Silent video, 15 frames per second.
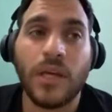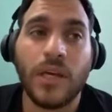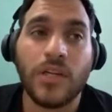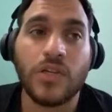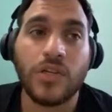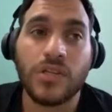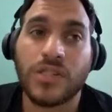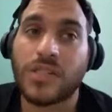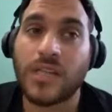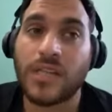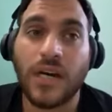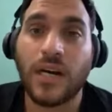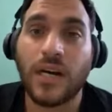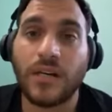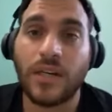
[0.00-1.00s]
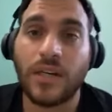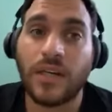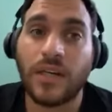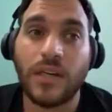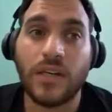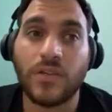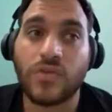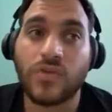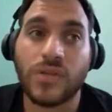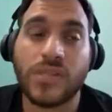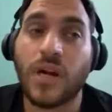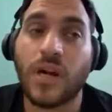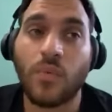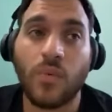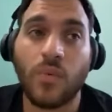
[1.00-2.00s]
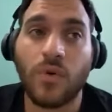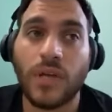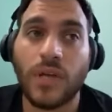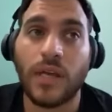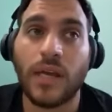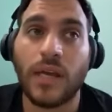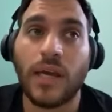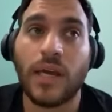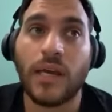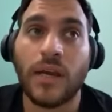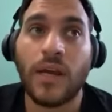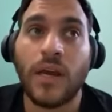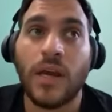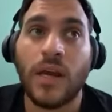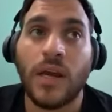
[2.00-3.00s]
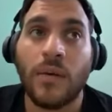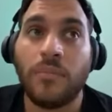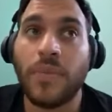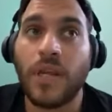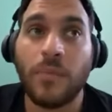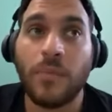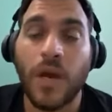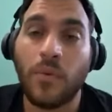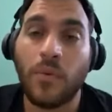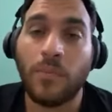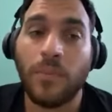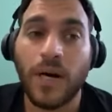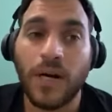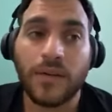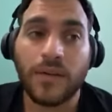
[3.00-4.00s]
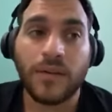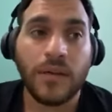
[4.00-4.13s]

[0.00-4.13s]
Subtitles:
to start in the industry, start working and build my own path.